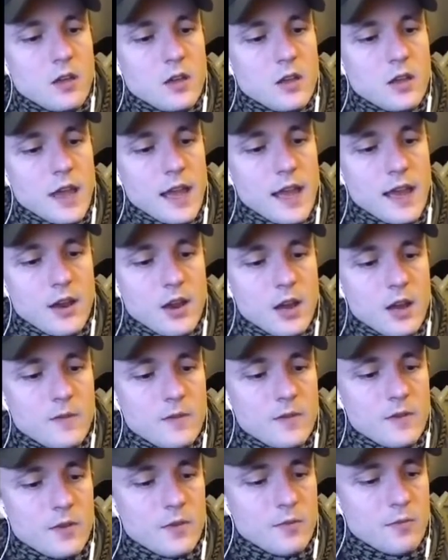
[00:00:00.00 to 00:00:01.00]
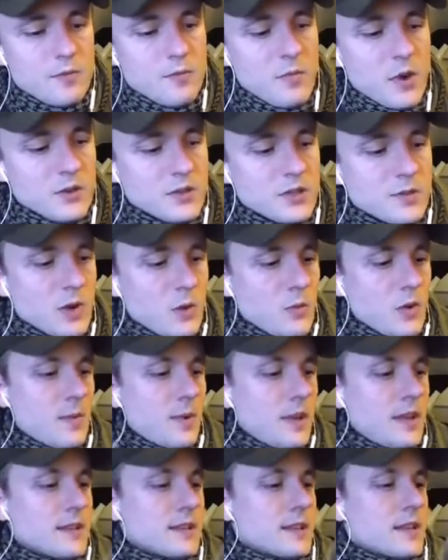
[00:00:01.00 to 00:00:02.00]
And most of my webbing
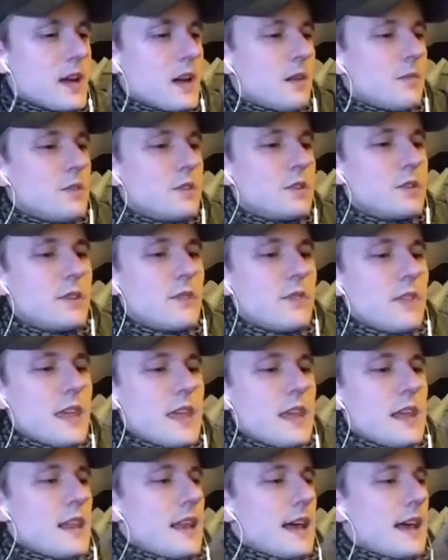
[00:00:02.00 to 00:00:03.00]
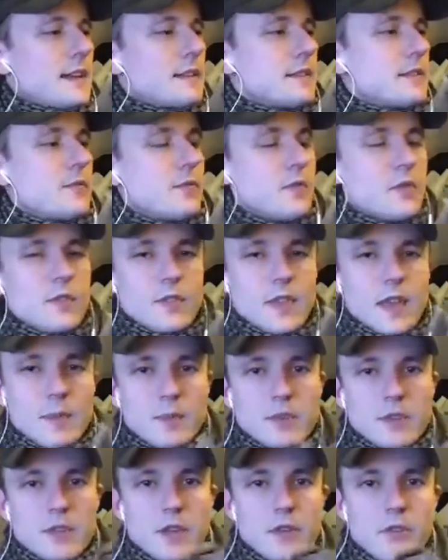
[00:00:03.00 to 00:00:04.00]
is covered in that
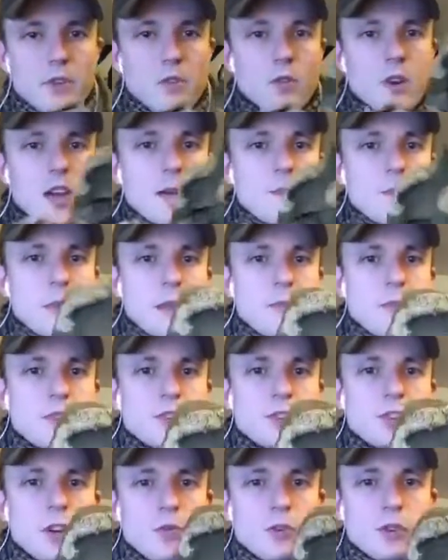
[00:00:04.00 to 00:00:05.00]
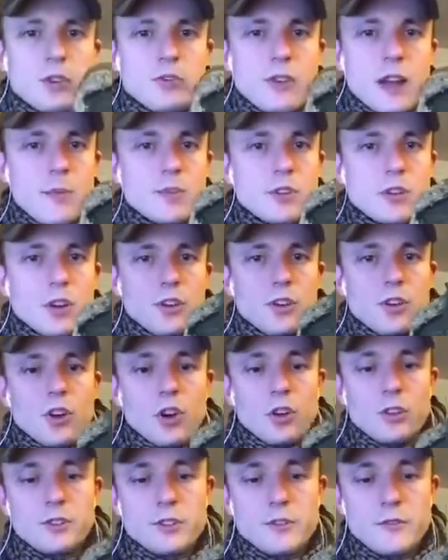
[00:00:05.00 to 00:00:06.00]
material. Maybe the shoulder straps are
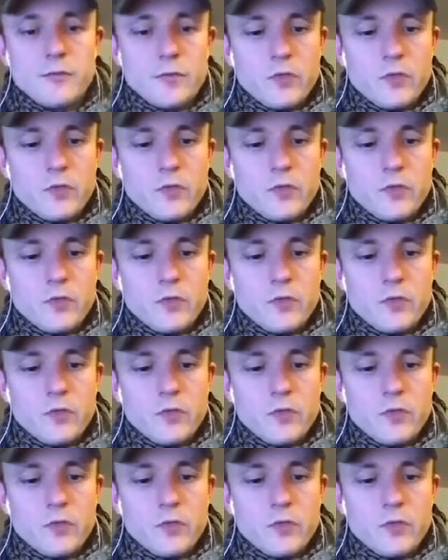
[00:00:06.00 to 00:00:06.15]
not,